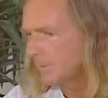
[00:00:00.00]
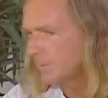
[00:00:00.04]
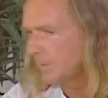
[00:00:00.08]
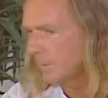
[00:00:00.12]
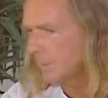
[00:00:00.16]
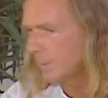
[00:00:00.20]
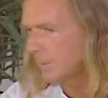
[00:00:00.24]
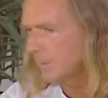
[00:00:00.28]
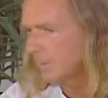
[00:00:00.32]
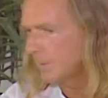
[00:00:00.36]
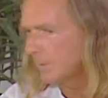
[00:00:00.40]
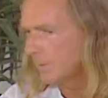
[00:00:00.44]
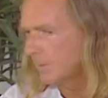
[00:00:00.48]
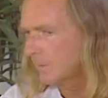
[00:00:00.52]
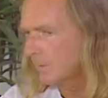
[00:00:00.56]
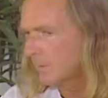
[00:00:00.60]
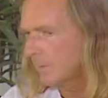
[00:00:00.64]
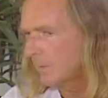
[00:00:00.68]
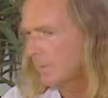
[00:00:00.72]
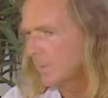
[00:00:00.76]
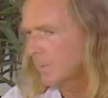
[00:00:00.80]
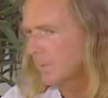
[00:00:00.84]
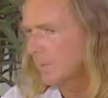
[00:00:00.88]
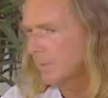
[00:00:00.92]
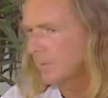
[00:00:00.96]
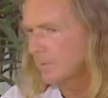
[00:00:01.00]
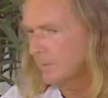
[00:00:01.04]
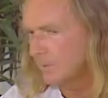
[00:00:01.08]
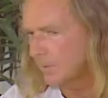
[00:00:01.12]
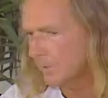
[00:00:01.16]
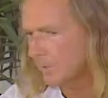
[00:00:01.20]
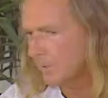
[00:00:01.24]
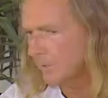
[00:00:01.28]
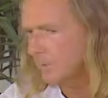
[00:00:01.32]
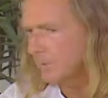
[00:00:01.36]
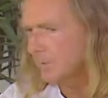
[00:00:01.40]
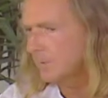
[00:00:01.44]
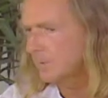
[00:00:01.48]
monk on
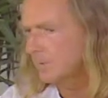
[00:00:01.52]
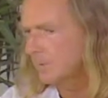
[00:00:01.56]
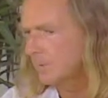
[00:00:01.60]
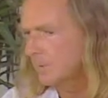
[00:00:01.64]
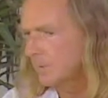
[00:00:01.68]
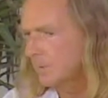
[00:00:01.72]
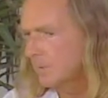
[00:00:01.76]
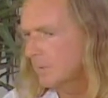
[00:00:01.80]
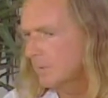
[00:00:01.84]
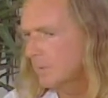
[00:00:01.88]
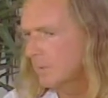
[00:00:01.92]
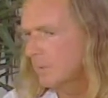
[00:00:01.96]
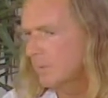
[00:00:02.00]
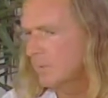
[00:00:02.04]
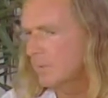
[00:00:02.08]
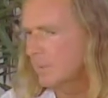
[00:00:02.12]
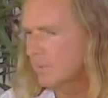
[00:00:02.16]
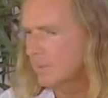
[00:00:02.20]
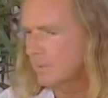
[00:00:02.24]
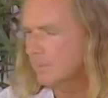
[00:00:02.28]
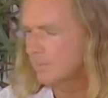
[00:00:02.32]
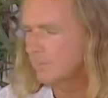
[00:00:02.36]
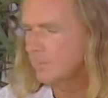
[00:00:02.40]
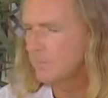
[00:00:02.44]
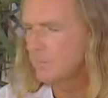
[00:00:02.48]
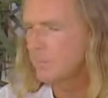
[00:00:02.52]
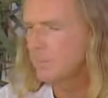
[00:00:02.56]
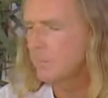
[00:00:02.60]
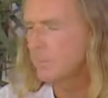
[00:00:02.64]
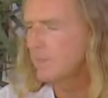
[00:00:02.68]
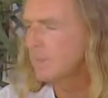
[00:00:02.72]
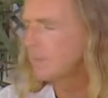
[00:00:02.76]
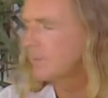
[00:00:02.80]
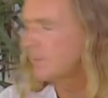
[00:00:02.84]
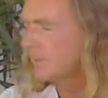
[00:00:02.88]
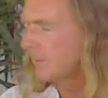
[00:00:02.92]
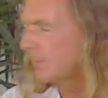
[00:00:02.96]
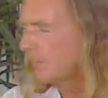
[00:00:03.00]
Agionoros, St.